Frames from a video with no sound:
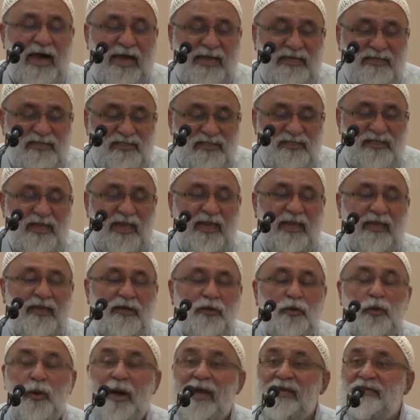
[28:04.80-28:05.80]
I say
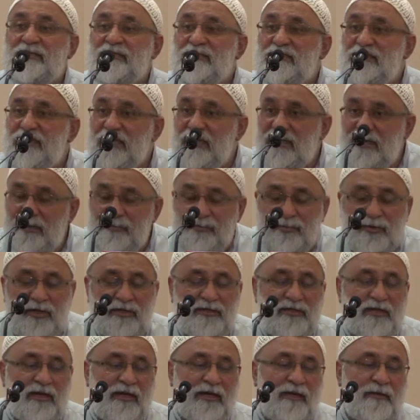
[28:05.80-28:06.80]
quite
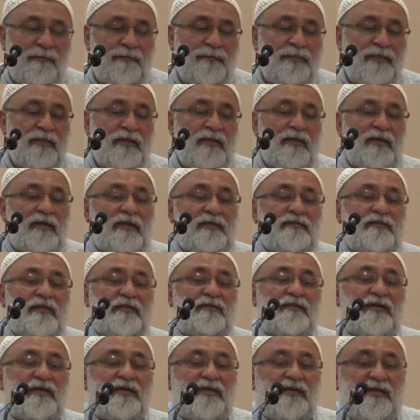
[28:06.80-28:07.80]
deliberately
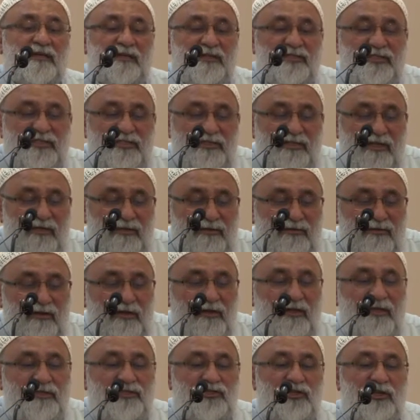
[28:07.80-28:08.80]
that the Christian
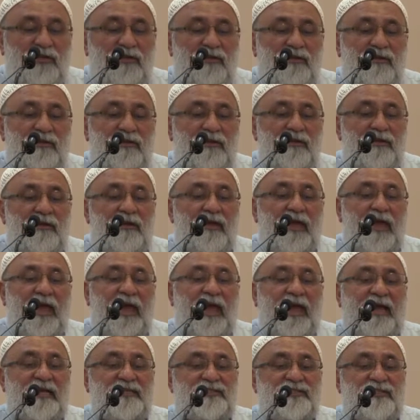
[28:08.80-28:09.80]
religion
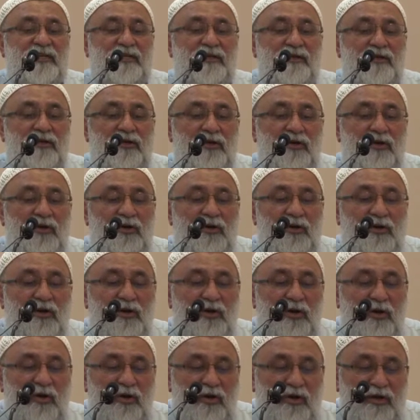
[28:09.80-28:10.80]
as an
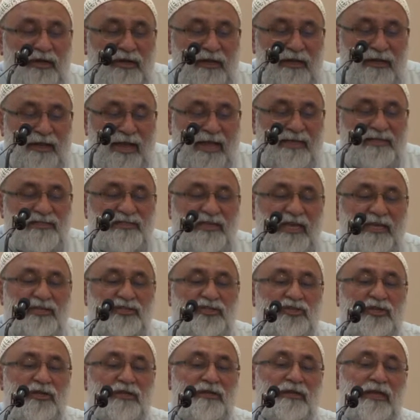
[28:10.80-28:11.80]

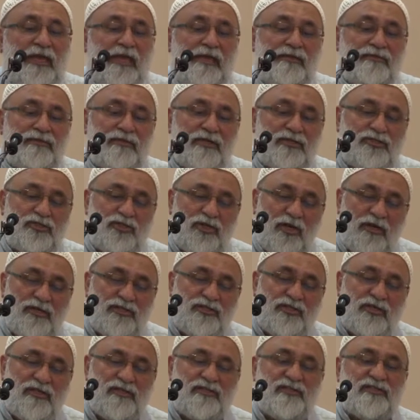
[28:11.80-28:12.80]
organization in the
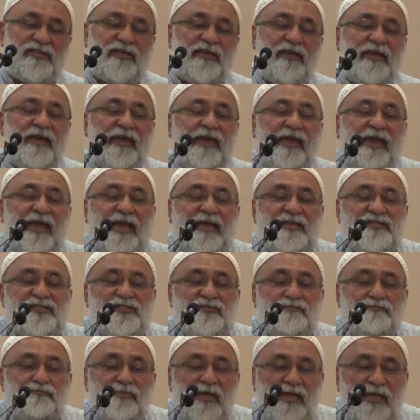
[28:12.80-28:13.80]
churches
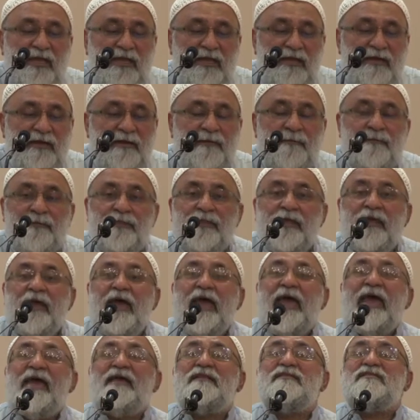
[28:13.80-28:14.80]
has been
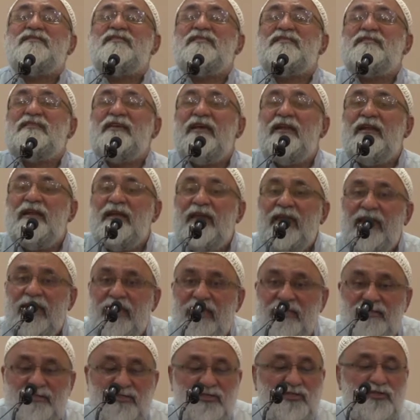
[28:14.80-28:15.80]
and still
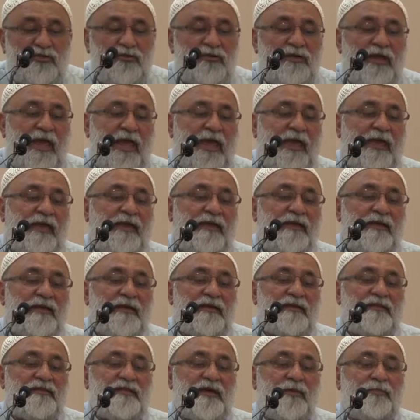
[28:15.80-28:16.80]
is today
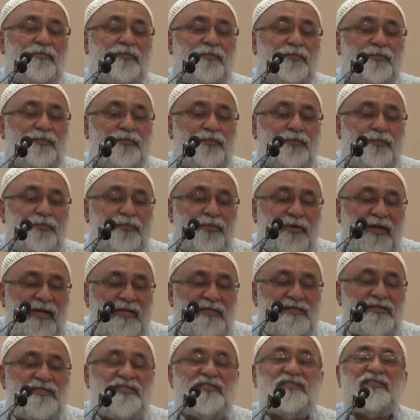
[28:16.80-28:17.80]
the
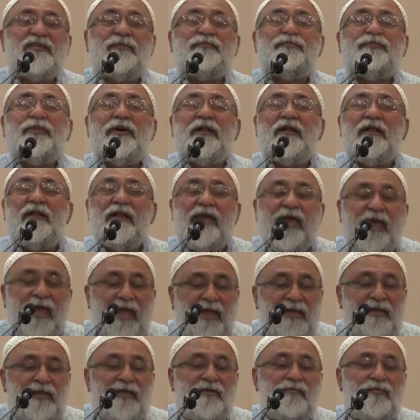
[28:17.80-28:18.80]
principal
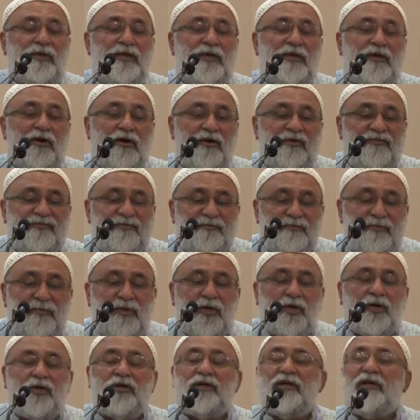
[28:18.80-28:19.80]
enemy of
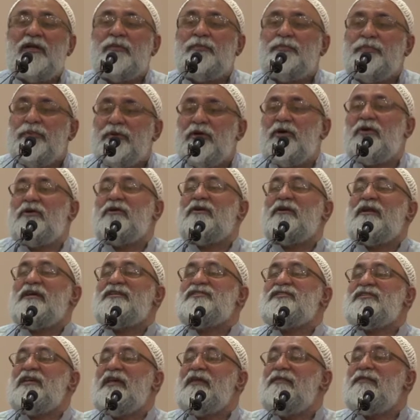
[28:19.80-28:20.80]
moral
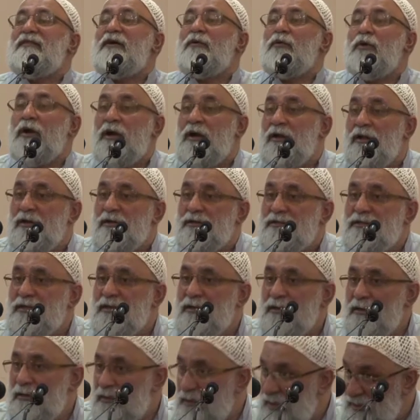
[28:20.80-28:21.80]
progress in the
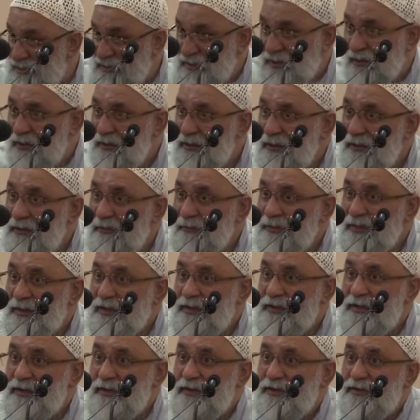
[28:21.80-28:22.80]
world. Russell
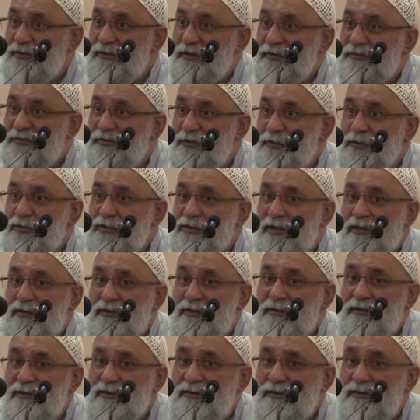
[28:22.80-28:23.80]

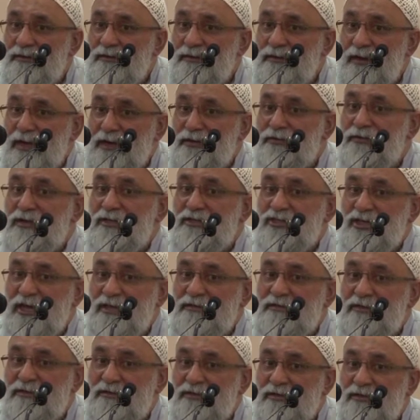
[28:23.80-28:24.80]
refuted and
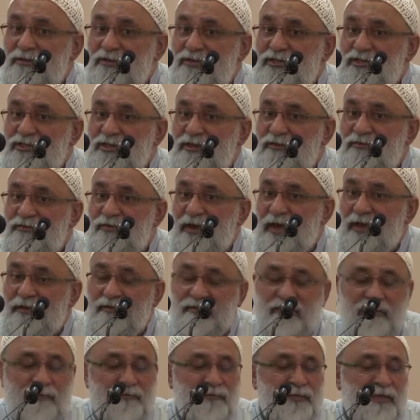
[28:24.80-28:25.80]
rejected the Christian
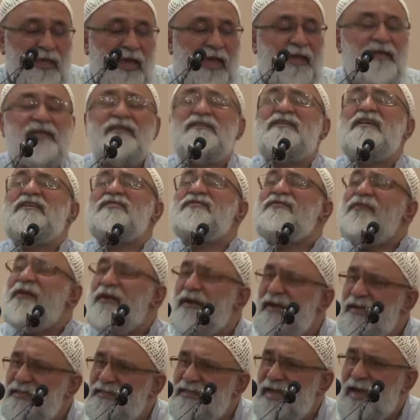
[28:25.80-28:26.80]
faith. And he says,
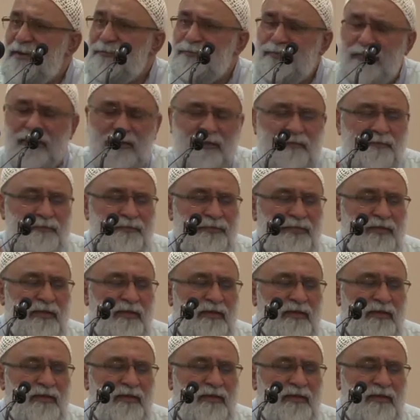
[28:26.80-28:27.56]
for example,